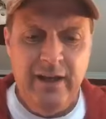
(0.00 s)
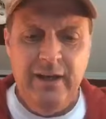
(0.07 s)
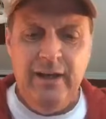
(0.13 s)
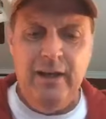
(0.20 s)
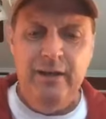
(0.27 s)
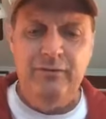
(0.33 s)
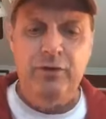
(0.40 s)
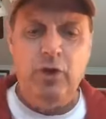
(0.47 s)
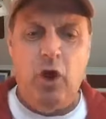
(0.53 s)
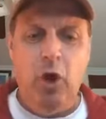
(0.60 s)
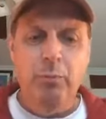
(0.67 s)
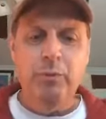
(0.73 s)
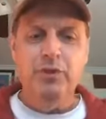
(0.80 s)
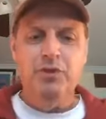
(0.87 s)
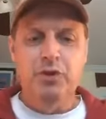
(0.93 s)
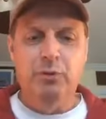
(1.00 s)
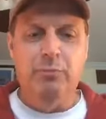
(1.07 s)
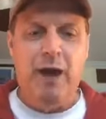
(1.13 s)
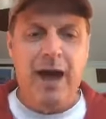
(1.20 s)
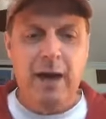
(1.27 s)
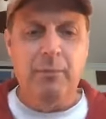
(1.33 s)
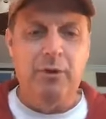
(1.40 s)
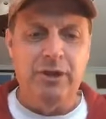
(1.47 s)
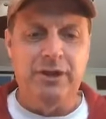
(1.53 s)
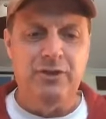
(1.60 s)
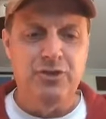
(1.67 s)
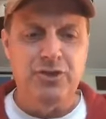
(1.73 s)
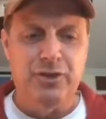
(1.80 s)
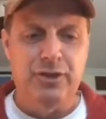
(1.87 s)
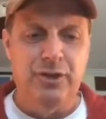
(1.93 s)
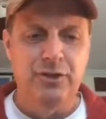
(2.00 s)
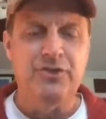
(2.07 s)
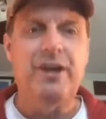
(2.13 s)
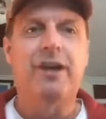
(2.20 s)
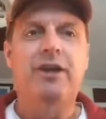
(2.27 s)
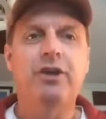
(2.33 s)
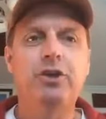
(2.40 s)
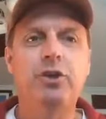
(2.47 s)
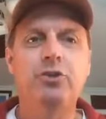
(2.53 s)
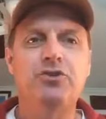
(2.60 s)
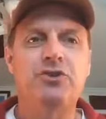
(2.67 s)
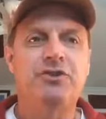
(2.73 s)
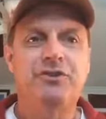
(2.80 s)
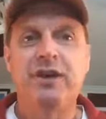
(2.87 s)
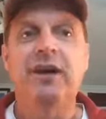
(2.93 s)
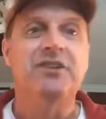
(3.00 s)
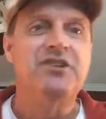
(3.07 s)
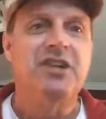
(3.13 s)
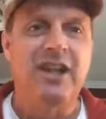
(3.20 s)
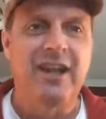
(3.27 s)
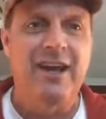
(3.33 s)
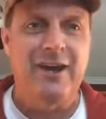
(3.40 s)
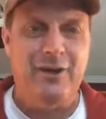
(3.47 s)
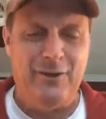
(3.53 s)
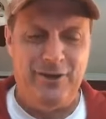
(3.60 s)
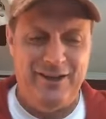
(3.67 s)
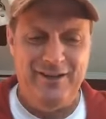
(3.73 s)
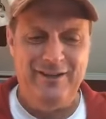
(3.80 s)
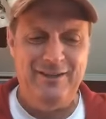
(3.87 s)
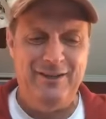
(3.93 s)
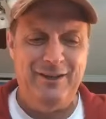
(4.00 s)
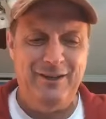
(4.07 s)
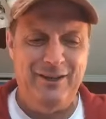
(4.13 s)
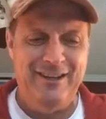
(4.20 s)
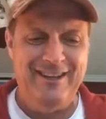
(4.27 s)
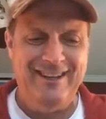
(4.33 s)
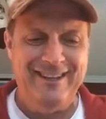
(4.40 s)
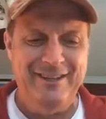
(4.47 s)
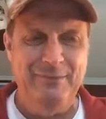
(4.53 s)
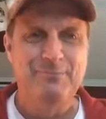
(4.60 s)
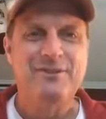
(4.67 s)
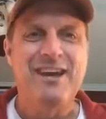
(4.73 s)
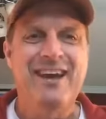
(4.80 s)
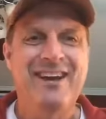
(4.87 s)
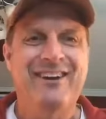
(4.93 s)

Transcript: if you open your Bible in church and a huge dust cloud uh, comes out.